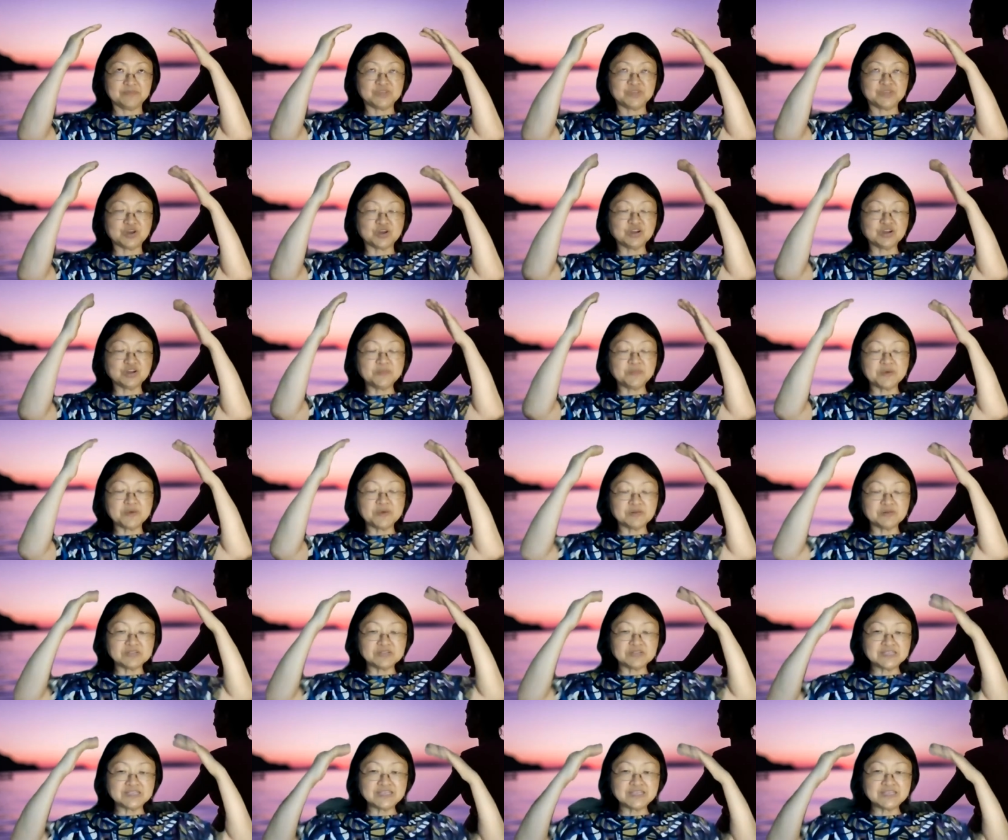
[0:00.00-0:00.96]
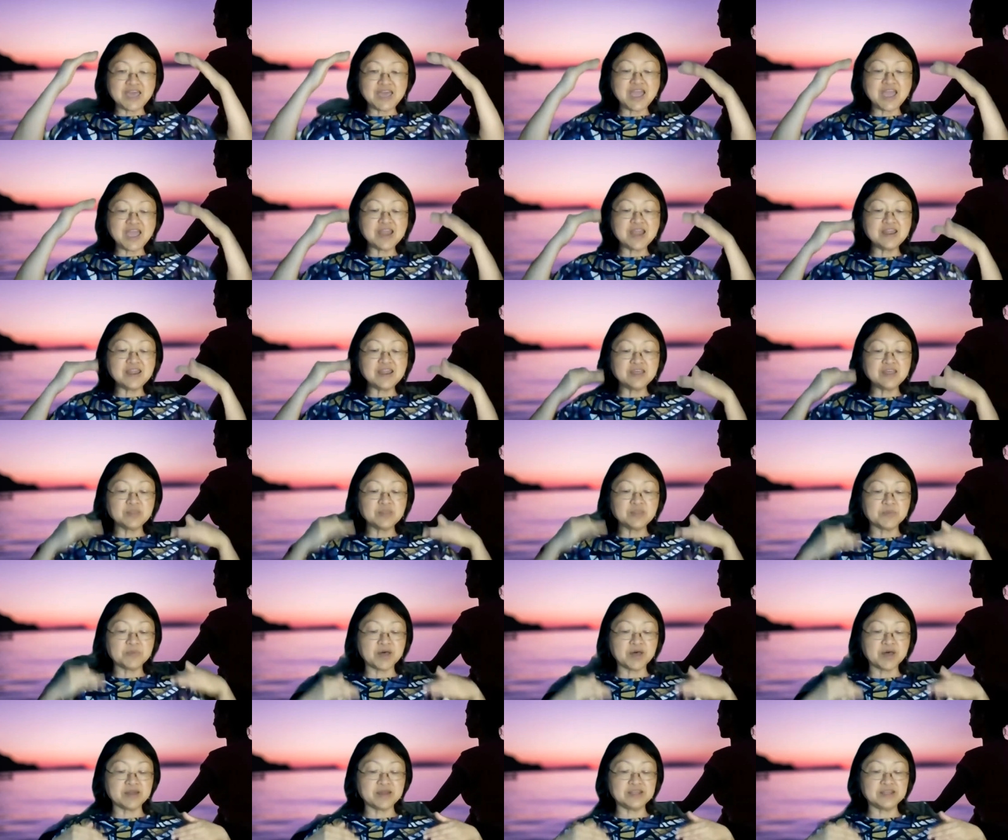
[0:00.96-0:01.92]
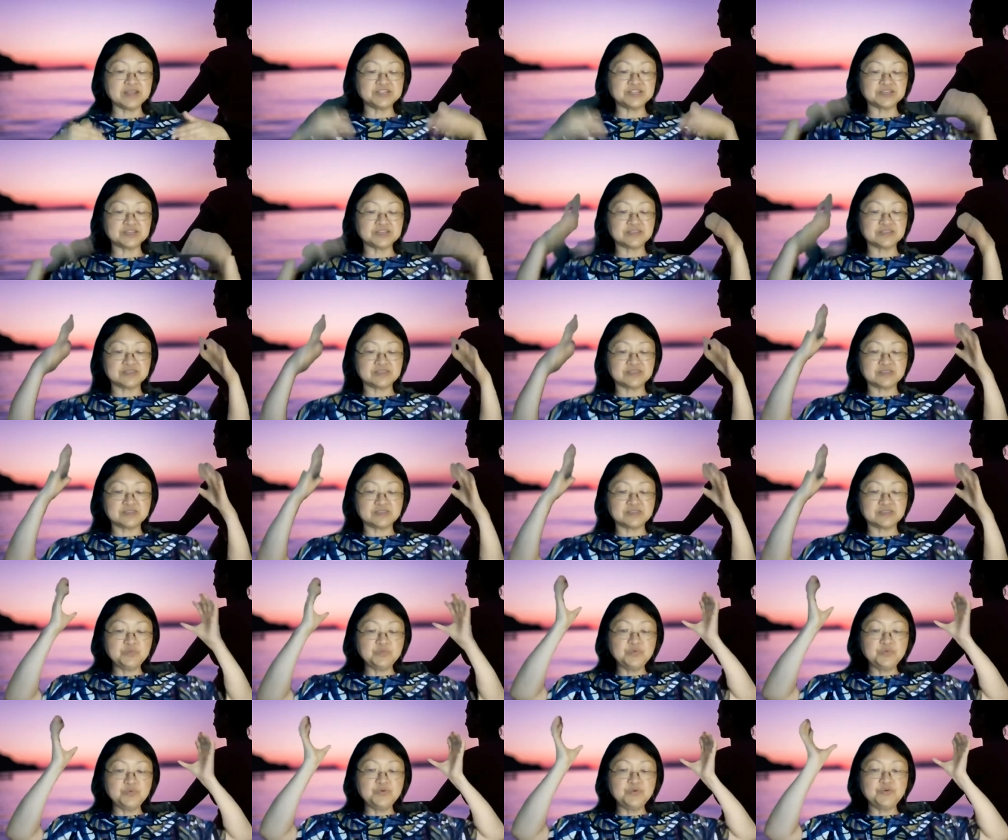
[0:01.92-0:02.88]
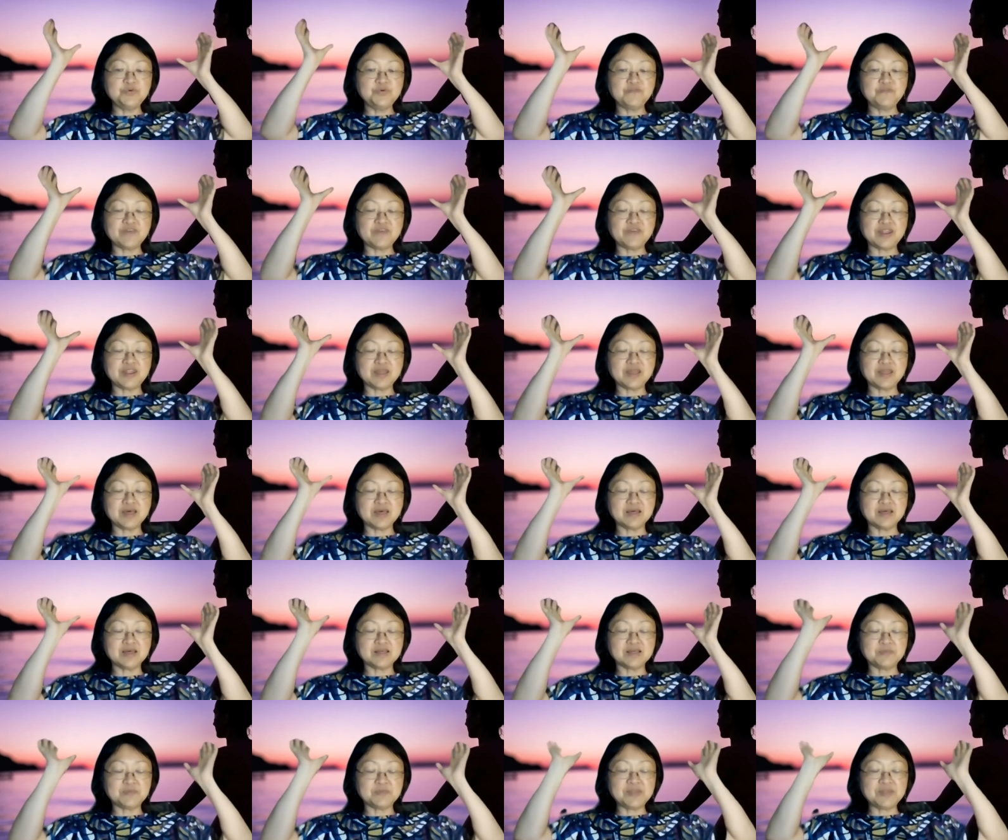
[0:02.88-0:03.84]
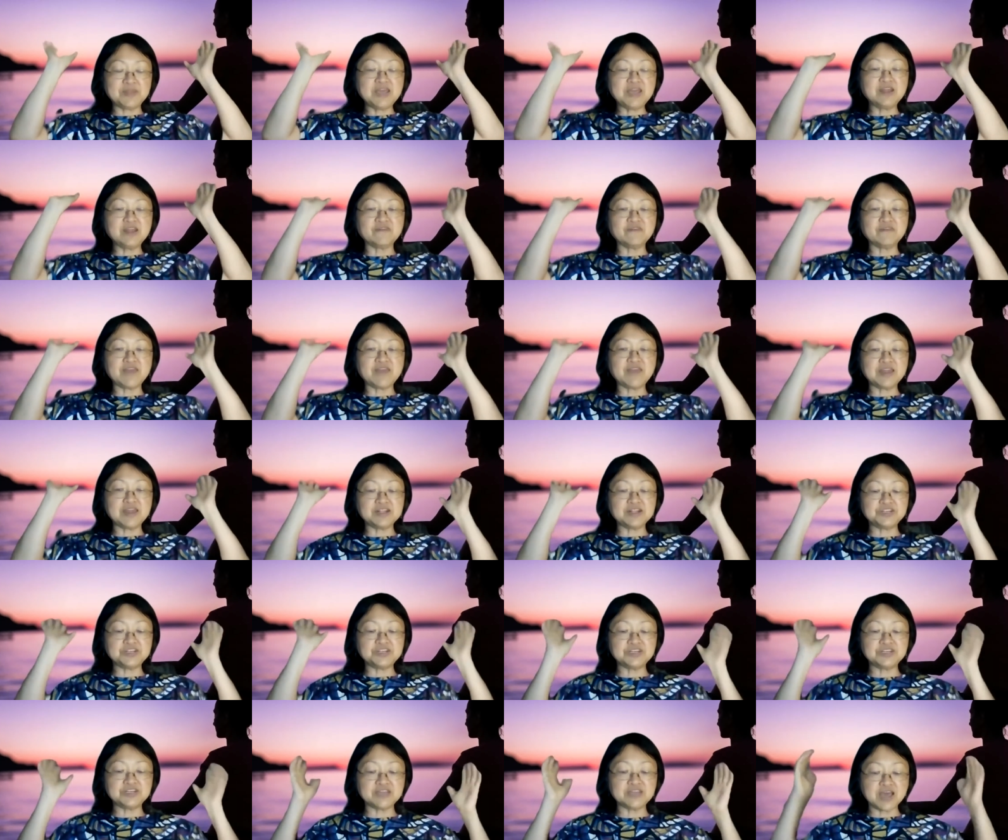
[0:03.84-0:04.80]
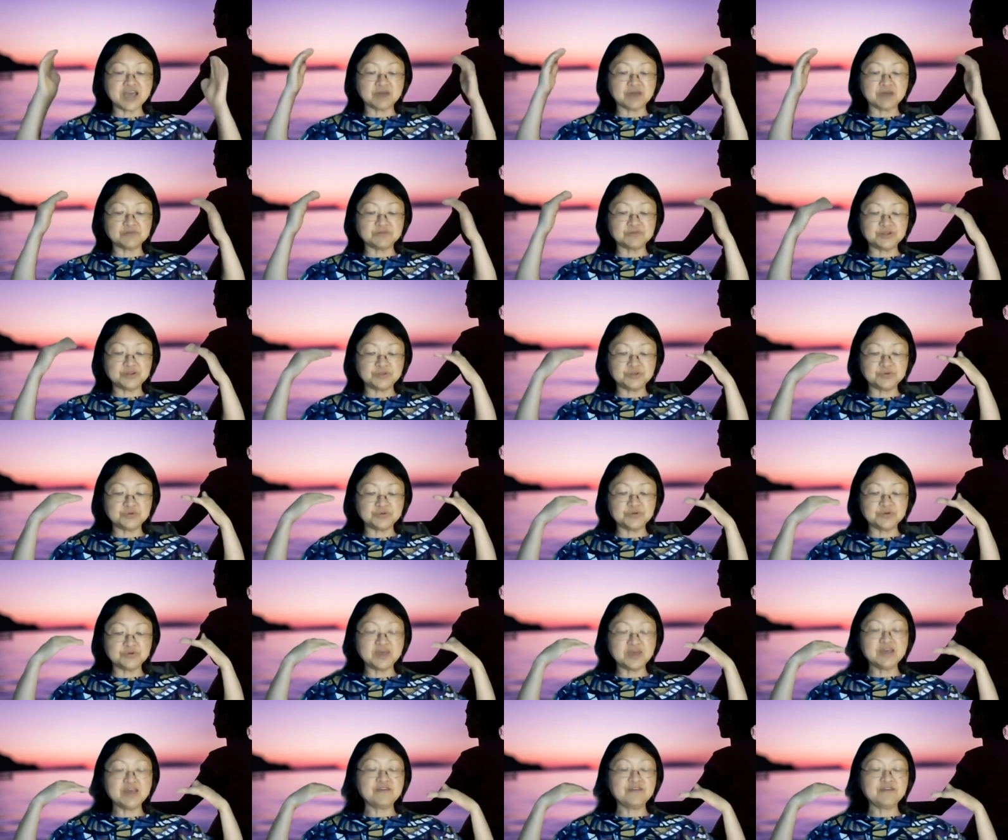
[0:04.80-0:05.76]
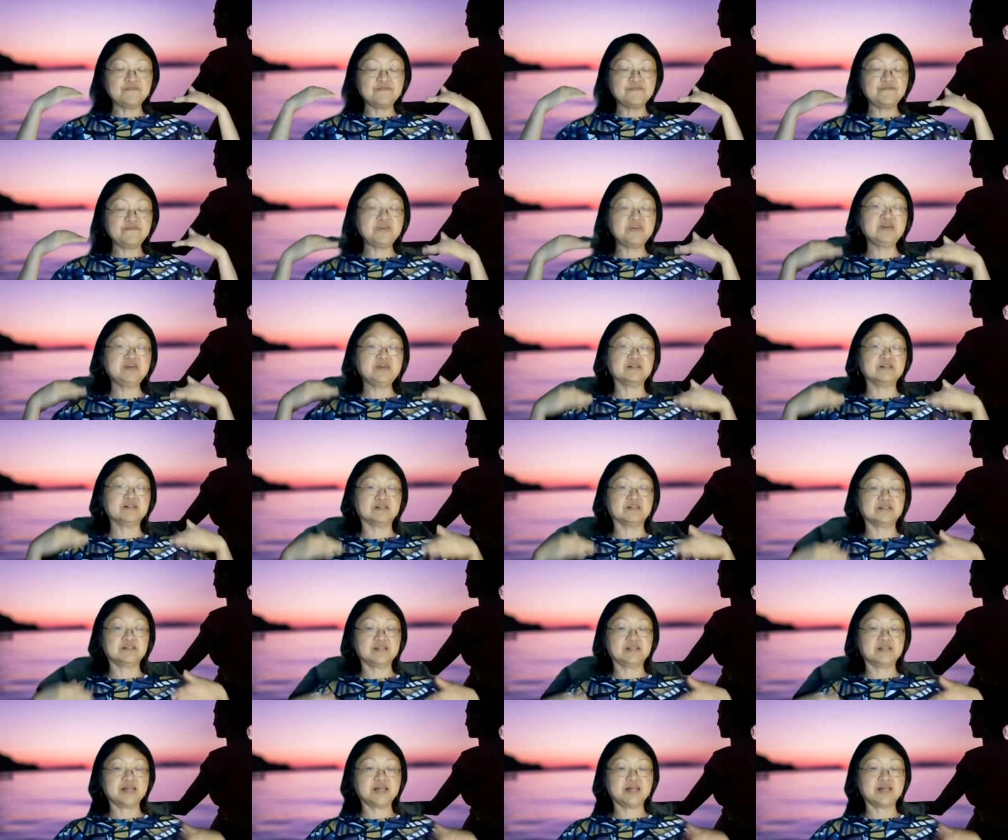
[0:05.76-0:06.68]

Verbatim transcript: talked about scanning the body, just move a plane of energy down to feel